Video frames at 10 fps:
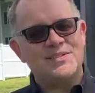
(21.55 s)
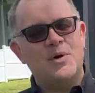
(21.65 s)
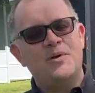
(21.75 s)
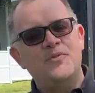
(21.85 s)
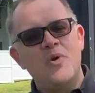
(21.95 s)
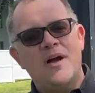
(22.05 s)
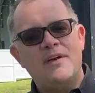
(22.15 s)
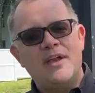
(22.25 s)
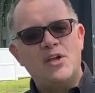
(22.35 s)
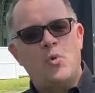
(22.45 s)
So if you have
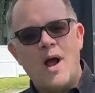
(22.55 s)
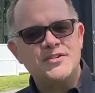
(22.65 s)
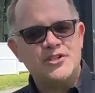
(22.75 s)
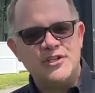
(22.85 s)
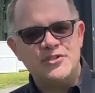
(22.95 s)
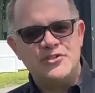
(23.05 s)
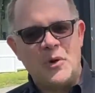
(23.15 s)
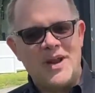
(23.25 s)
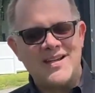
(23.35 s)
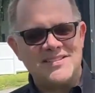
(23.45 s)
any questions,
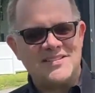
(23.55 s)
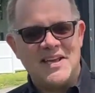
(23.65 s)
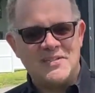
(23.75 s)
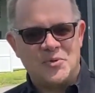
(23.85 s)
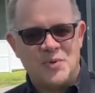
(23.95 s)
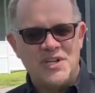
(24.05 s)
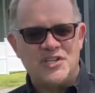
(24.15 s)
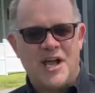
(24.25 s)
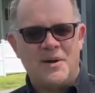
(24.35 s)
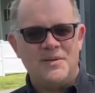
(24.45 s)
don't hesitate to reach
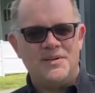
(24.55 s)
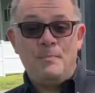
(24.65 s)
out.